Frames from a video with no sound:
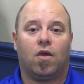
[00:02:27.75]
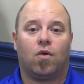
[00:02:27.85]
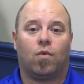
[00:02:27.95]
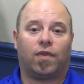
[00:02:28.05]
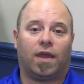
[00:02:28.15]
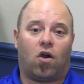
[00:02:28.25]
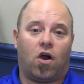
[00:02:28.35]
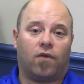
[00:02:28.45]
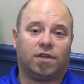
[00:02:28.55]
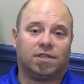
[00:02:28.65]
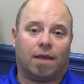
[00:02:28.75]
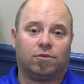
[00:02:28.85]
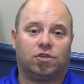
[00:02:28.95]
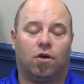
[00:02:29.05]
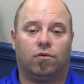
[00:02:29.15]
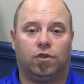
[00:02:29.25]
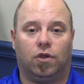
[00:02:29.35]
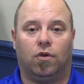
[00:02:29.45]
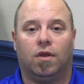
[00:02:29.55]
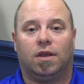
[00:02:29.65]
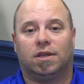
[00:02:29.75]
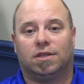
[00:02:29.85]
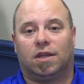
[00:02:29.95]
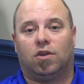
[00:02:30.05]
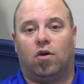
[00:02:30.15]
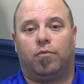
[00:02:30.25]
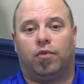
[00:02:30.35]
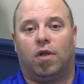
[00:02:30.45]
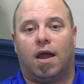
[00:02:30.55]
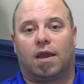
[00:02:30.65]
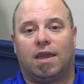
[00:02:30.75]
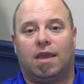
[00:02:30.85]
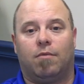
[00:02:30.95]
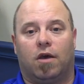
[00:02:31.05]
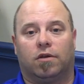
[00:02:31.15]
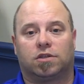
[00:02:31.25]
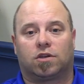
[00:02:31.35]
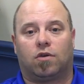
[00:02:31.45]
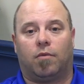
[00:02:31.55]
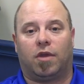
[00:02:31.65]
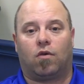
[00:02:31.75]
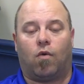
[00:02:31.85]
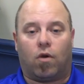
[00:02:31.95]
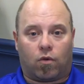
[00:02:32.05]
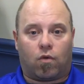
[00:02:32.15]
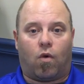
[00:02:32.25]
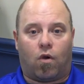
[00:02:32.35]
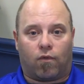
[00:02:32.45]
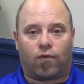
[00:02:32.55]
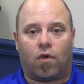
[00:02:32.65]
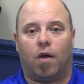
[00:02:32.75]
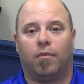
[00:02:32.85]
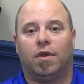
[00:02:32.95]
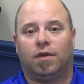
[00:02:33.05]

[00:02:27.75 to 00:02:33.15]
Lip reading: What they oftentimes don't do is they don't block emails coming quote unquote from